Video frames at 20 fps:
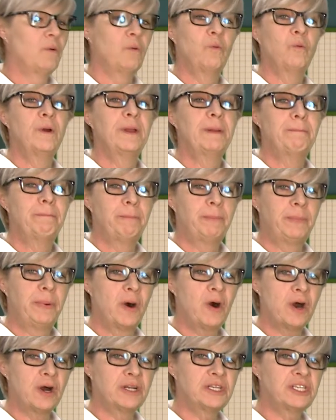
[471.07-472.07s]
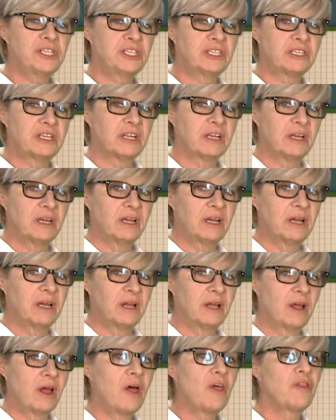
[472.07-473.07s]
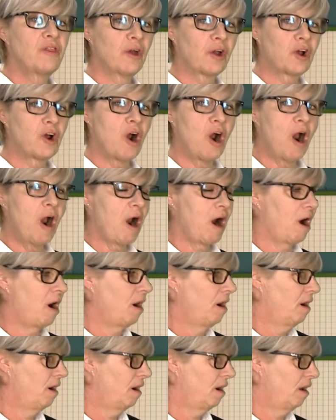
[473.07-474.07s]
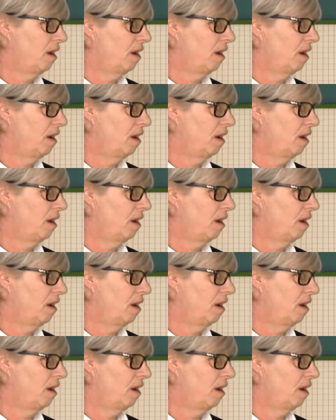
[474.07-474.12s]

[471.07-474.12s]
We pushed the car.